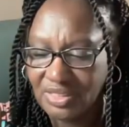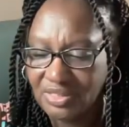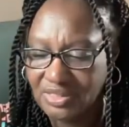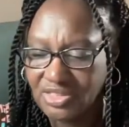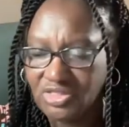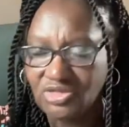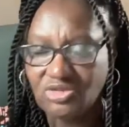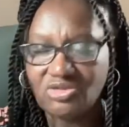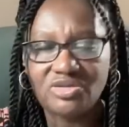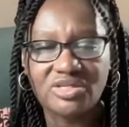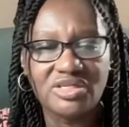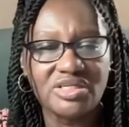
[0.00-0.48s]

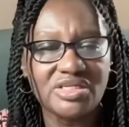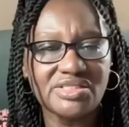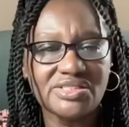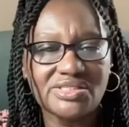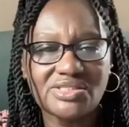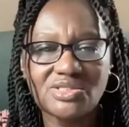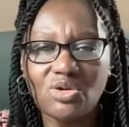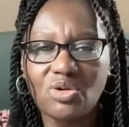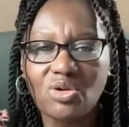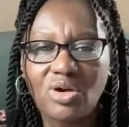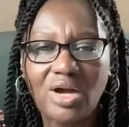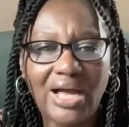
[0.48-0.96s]
There
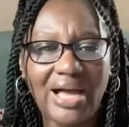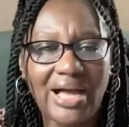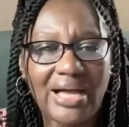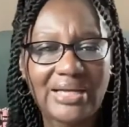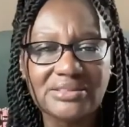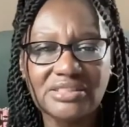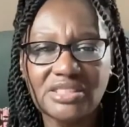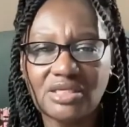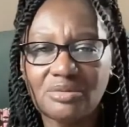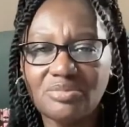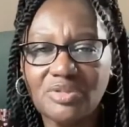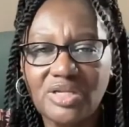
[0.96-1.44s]
is no
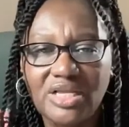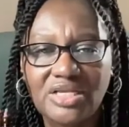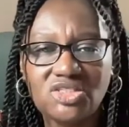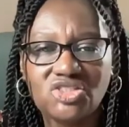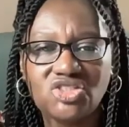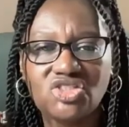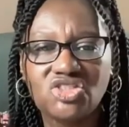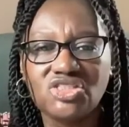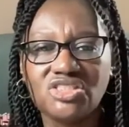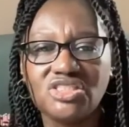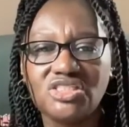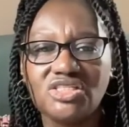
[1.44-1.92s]

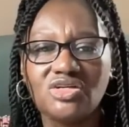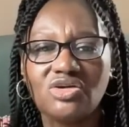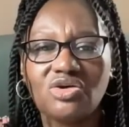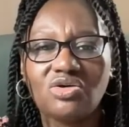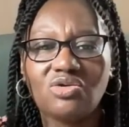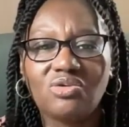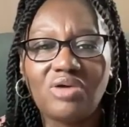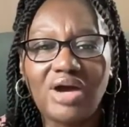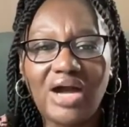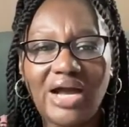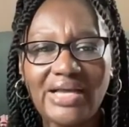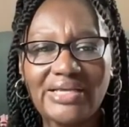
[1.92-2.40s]
condemnation in
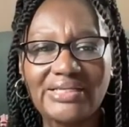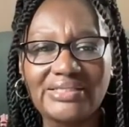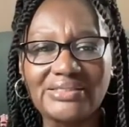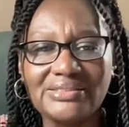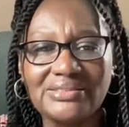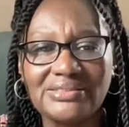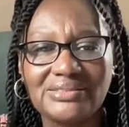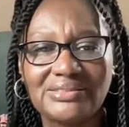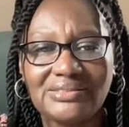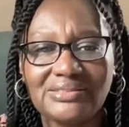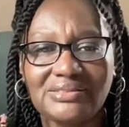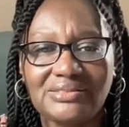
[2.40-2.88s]

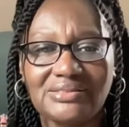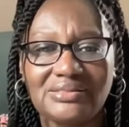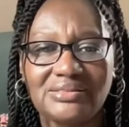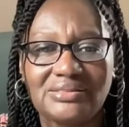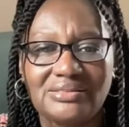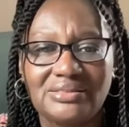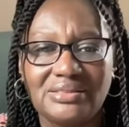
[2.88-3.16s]
Christ.